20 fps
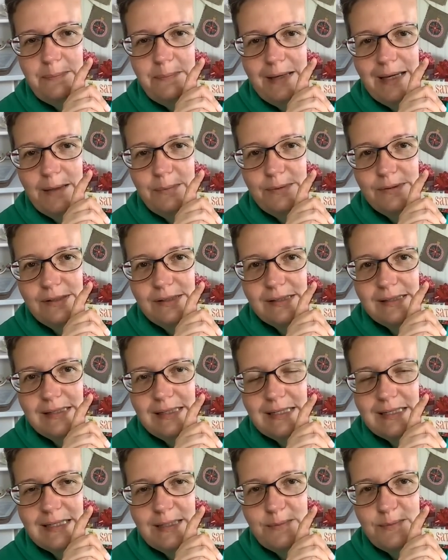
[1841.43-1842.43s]
be able to
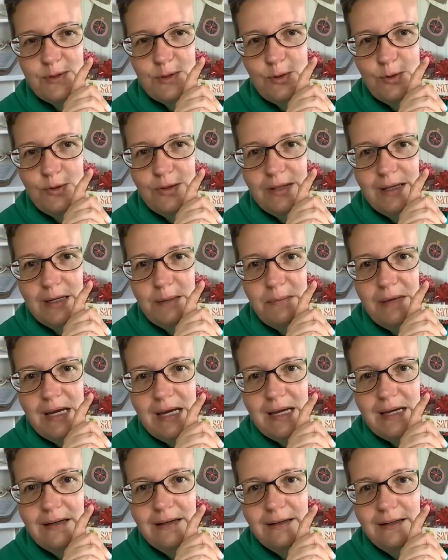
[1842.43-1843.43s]
stitch them sooner than me